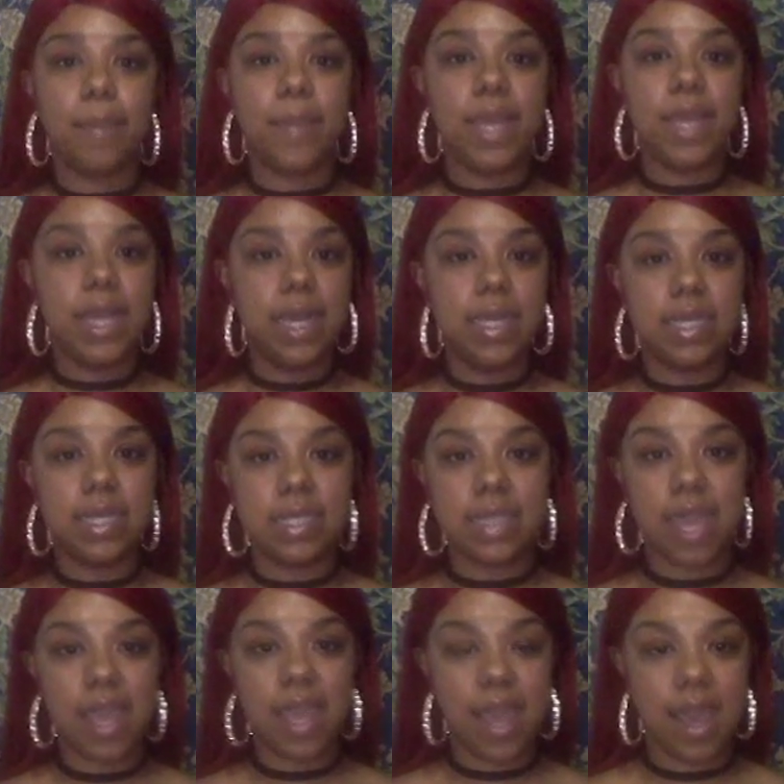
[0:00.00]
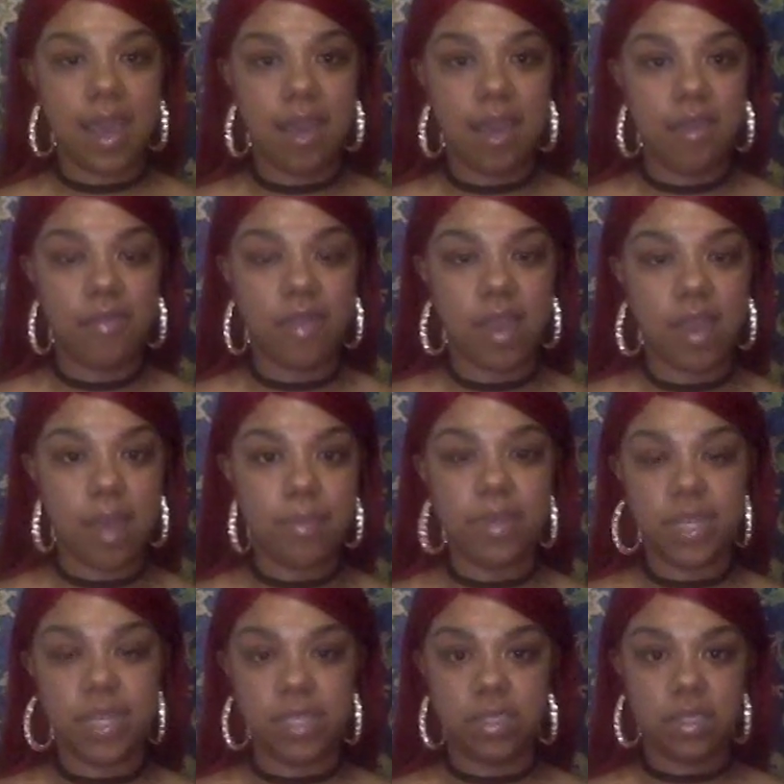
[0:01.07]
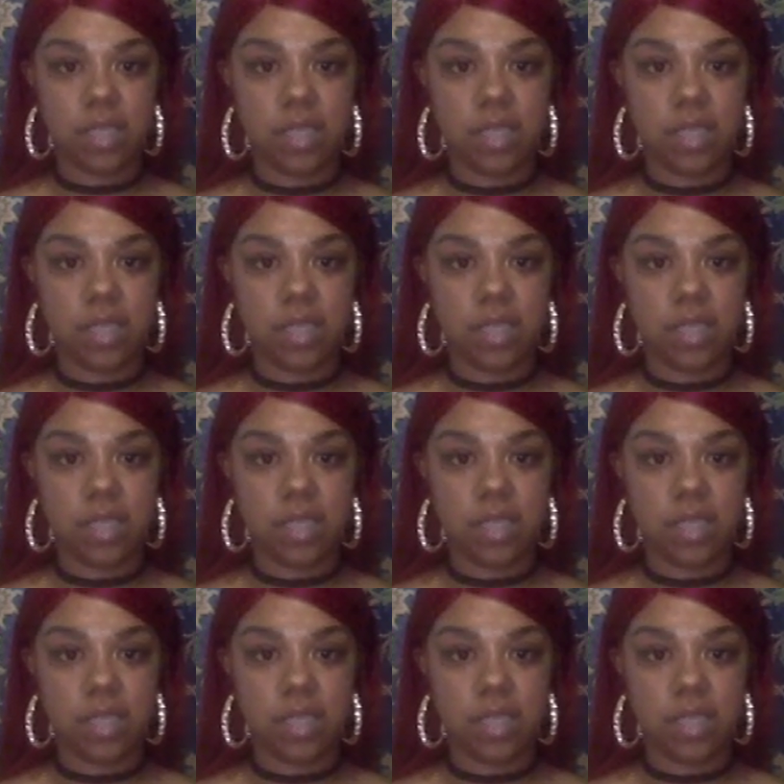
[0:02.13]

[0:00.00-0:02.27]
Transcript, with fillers: because I have combination